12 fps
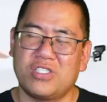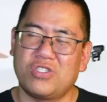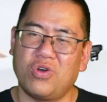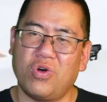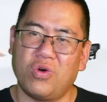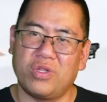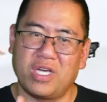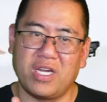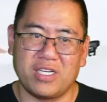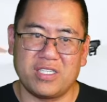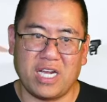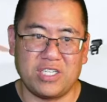so the
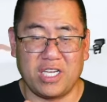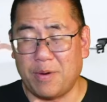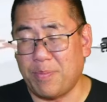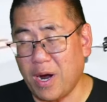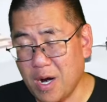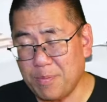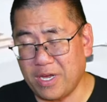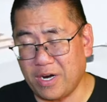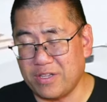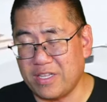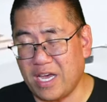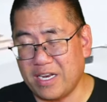Canucks actually get a power play
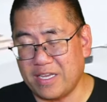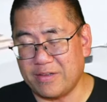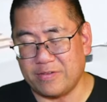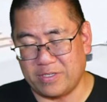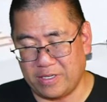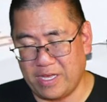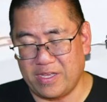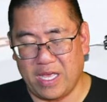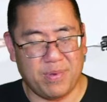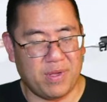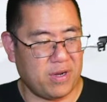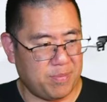out of that, delay a
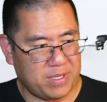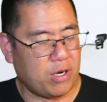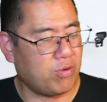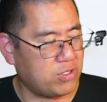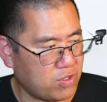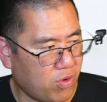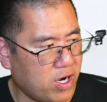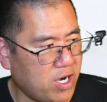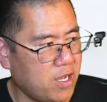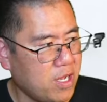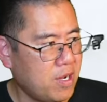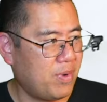game penalty, but they don't score
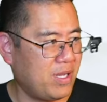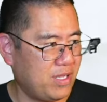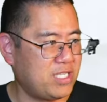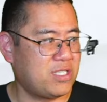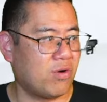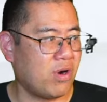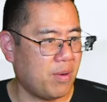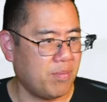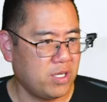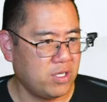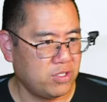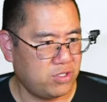in it, but at least they're
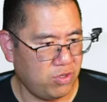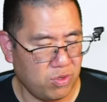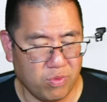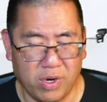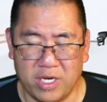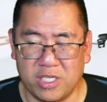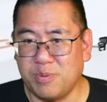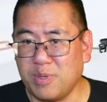up two to one.